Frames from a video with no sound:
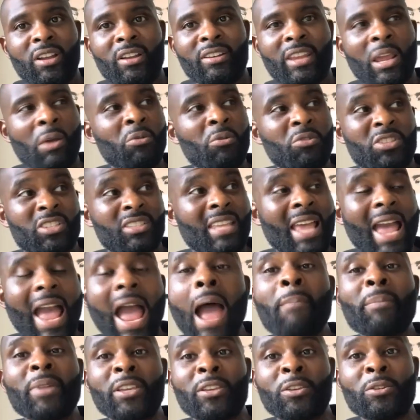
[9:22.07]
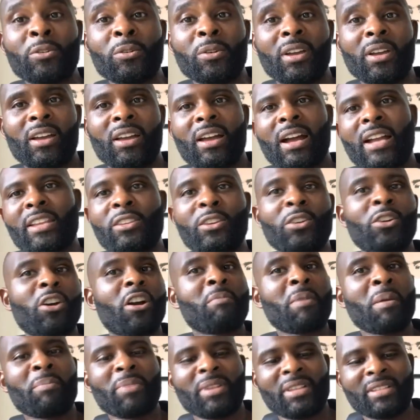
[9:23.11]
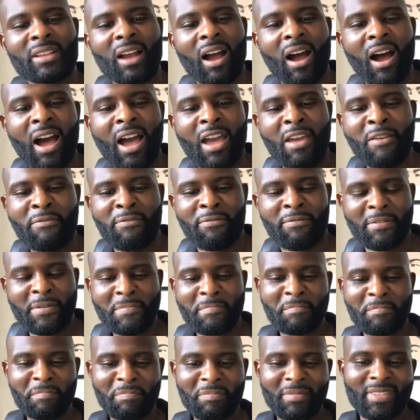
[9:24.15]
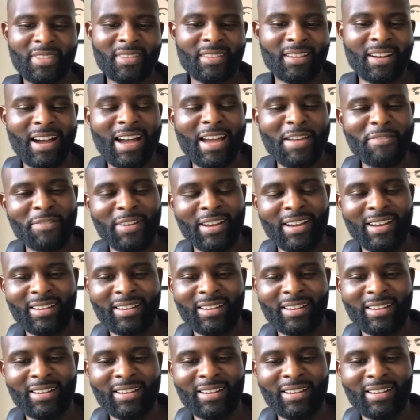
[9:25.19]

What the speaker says: They will just hammer you. And you got to remember is that I've